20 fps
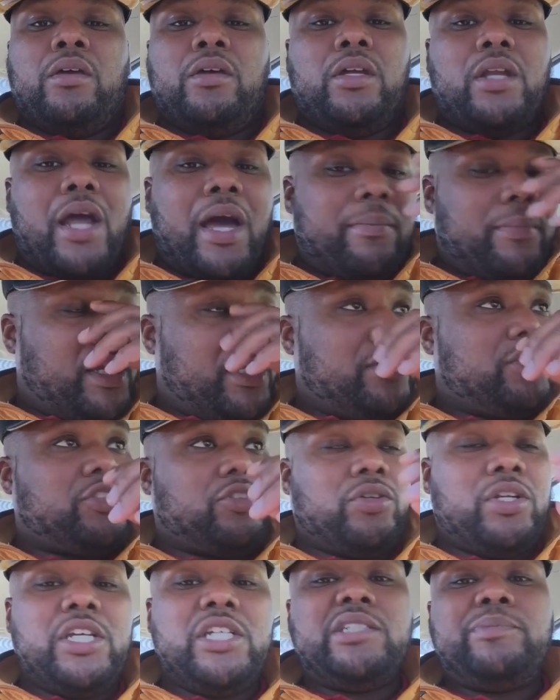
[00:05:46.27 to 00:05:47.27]
You know what I mean?
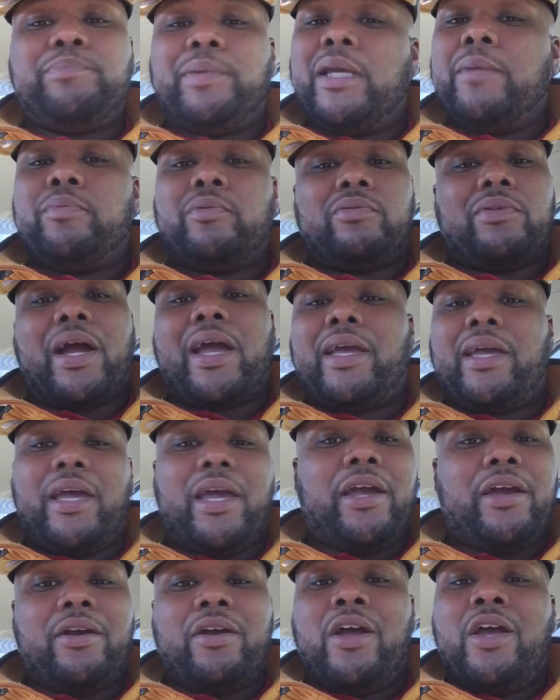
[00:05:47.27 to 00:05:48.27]
So these people right
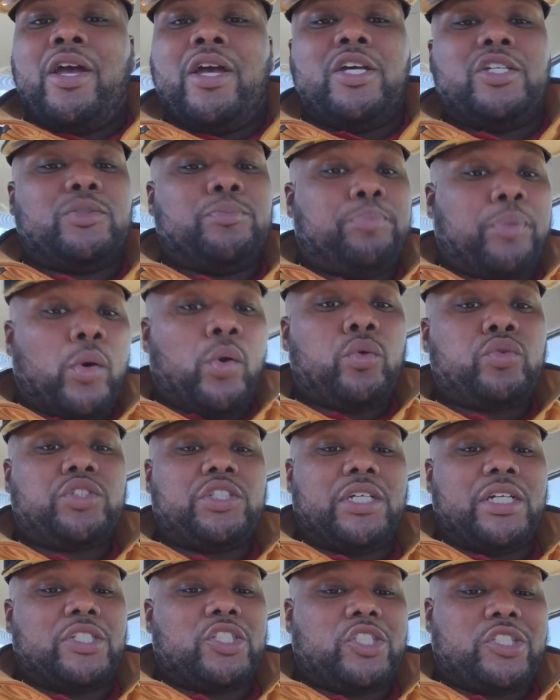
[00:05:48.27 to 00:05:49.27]
here is
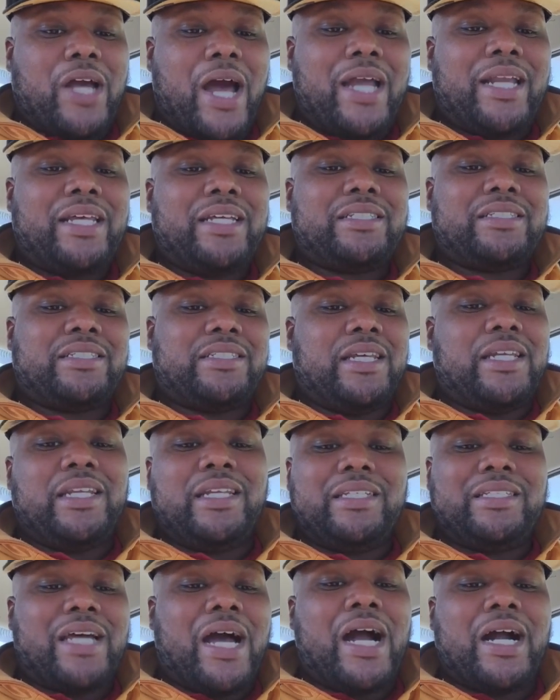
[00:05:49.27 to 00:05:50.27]
bullshit.
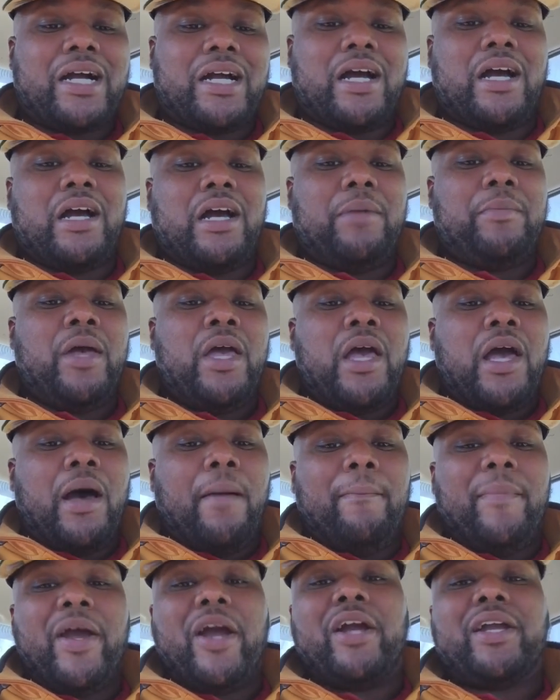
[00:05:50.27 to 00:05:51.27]
TronicCity.com,
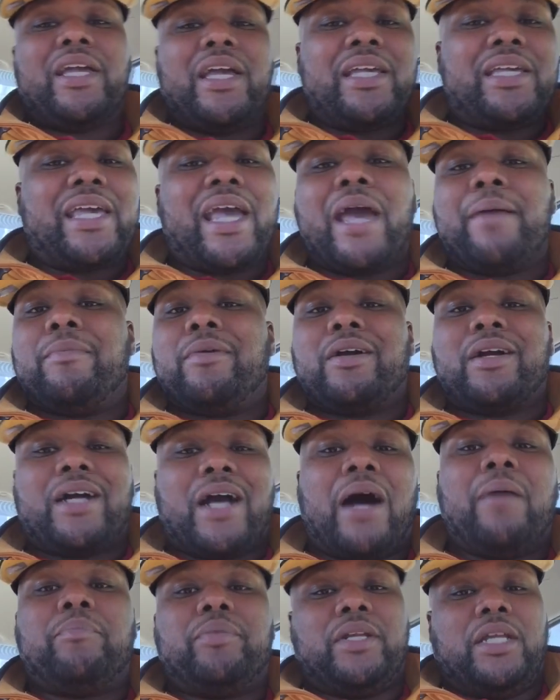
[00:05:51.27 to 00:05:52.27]
American Camera
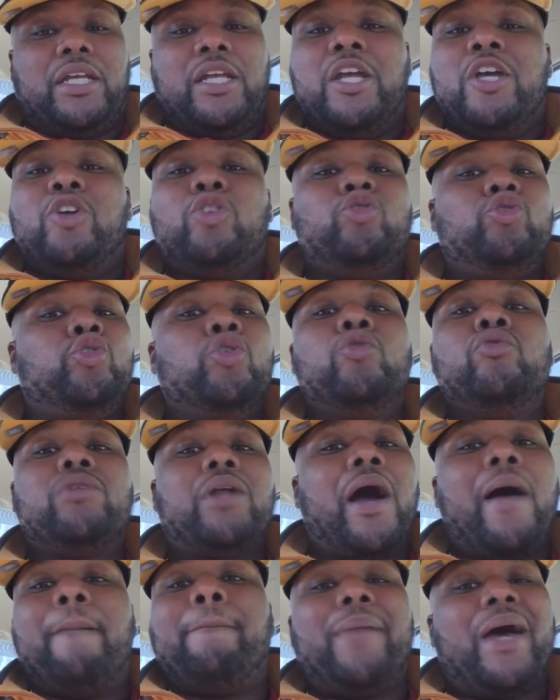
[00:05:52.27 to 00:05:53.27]
Company. Do
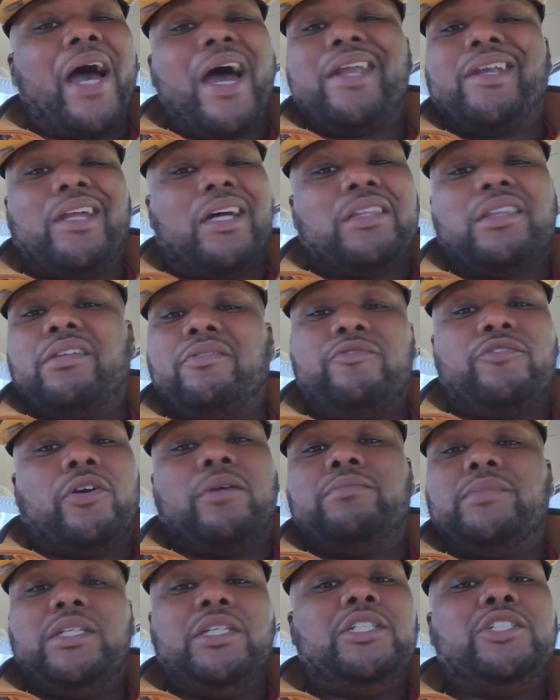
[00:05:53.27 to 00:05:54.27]
not buy nothing
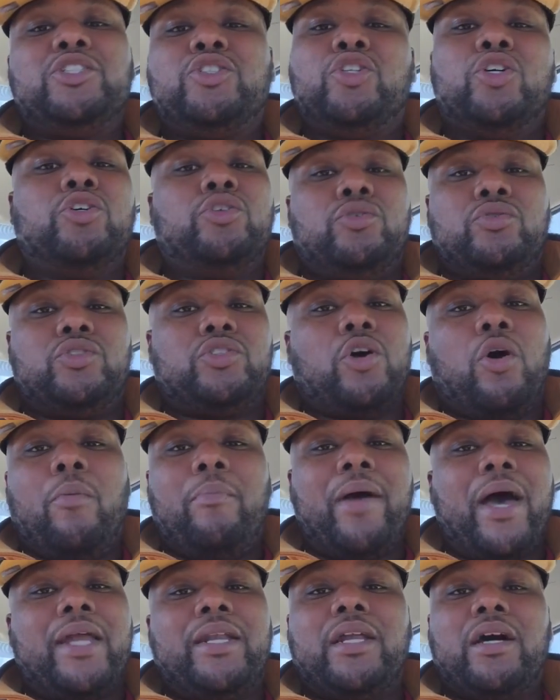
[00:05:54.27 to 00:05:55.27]
from these dudes.
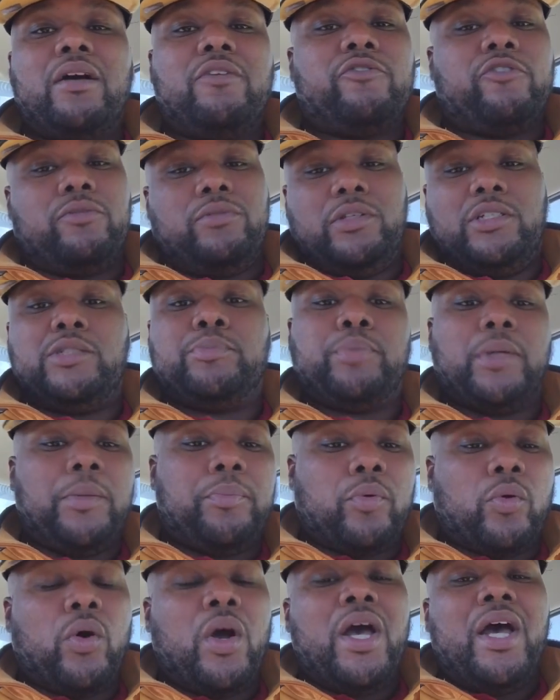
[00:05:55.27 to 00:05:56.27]
Don't buy nothing from these
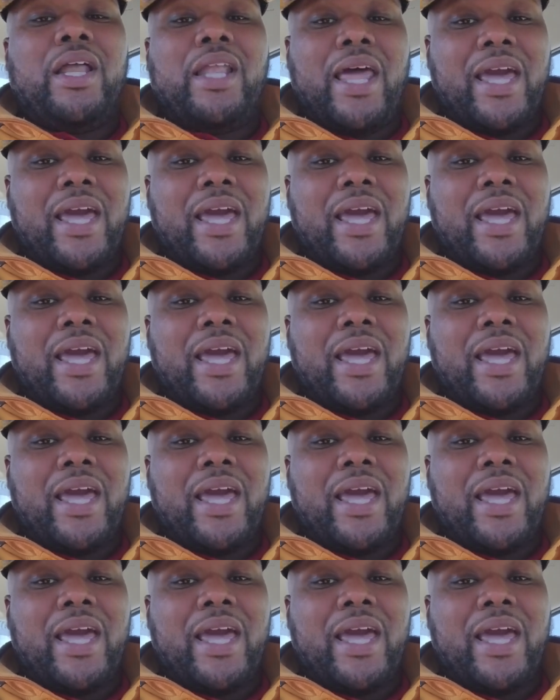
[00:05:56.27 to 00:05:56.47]
people.